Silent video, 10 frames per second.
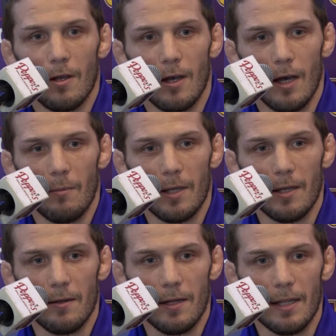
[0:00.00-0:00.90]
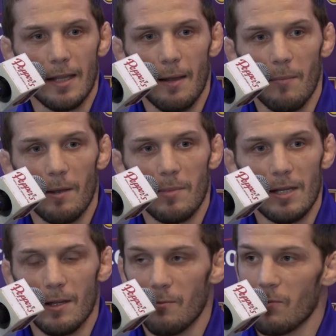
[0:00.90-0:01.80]
um, and and that might
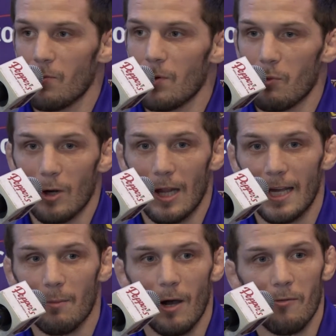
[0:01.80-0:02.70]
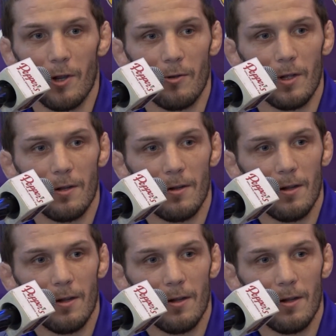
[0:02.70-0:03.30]
mean that we put a lineup out there that